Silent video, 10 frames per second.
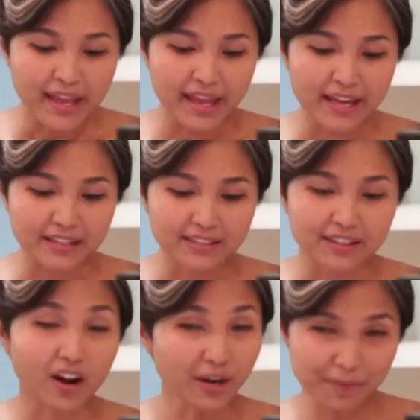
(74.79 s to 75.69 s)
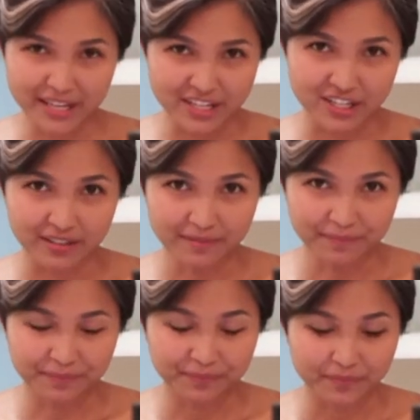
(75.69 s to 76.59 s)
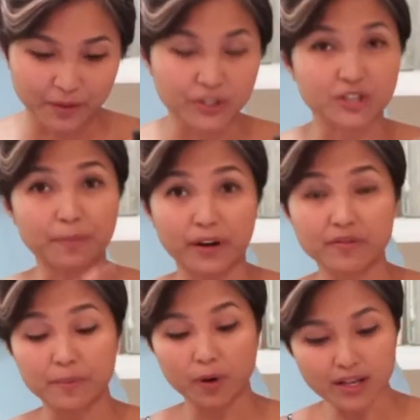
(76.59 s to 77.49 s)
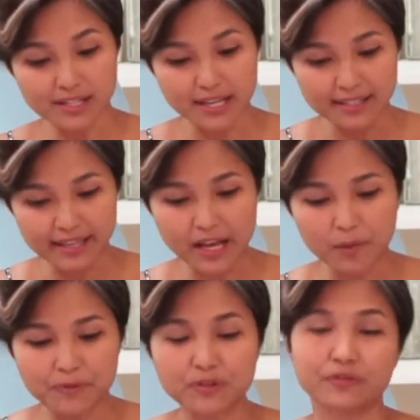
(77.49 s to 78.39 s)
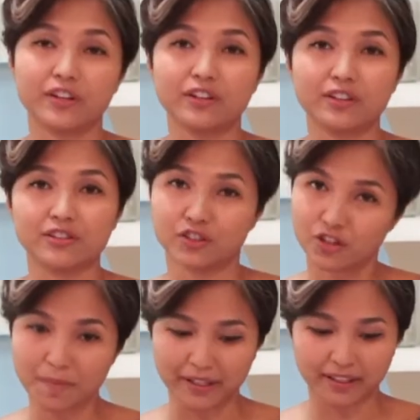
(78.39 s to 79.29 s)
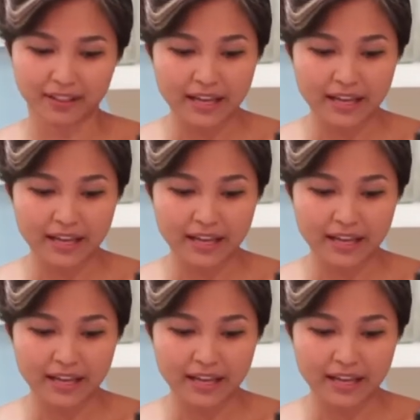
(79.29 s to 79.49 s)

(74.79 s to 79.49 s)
And the carbonation, which is part of the process, helps to fill your stomach.